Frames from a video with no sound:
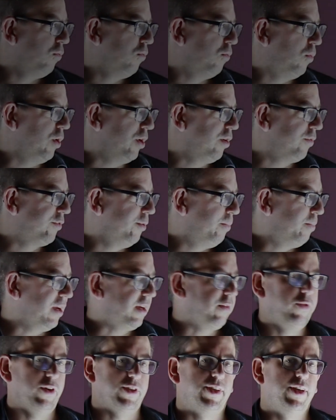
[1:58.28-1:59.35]
One of the
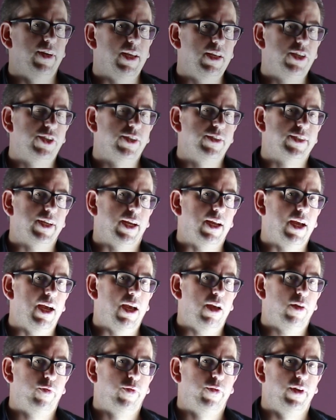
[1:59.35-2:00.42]
big fascinations I
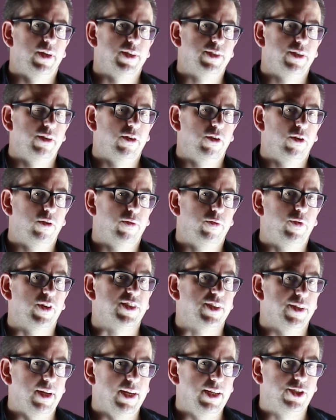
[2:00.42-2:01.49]
have is a
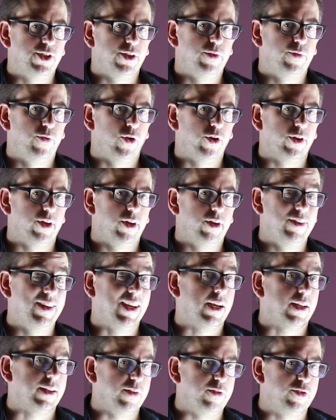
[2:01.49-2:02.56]
fascination for the
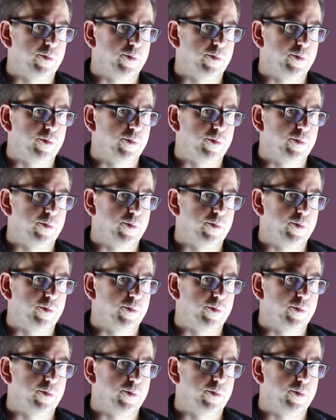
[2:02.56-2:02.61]
negative